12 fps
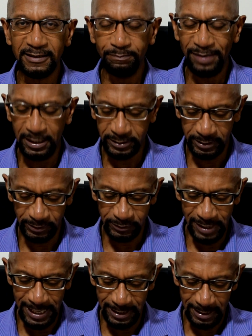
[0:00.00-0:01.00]
pesos,
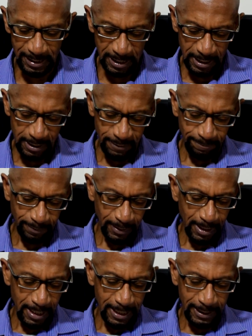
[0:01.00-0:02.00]
right?
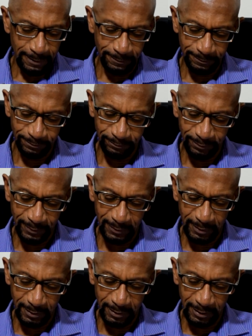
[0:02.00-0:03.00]

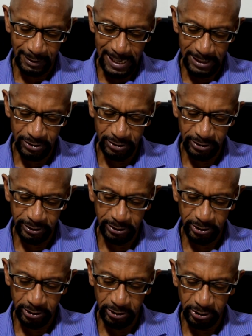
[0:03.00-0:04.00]
That's
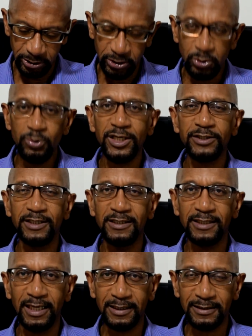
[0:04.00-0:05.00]

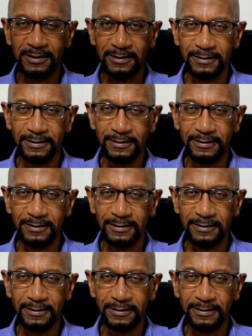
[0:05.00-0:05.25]
266.